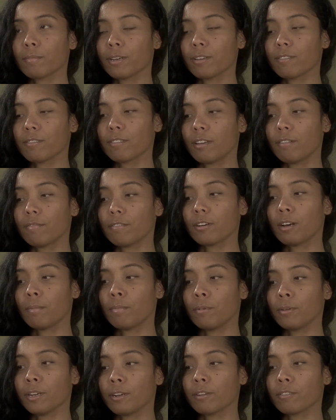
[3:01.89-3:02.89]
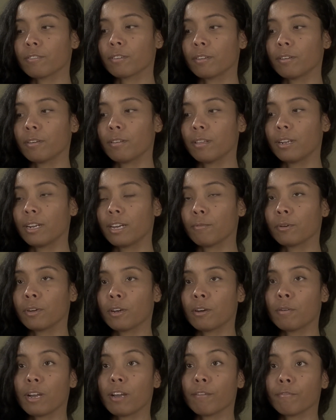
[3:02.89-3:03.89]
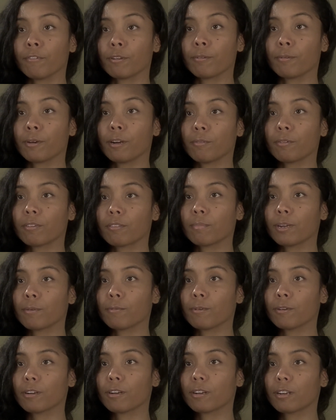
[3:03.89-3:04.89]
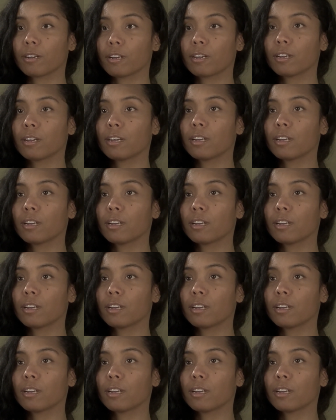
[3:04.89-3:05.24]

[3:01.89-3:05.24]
to myself a couple years ago that I would go everywhere with my work,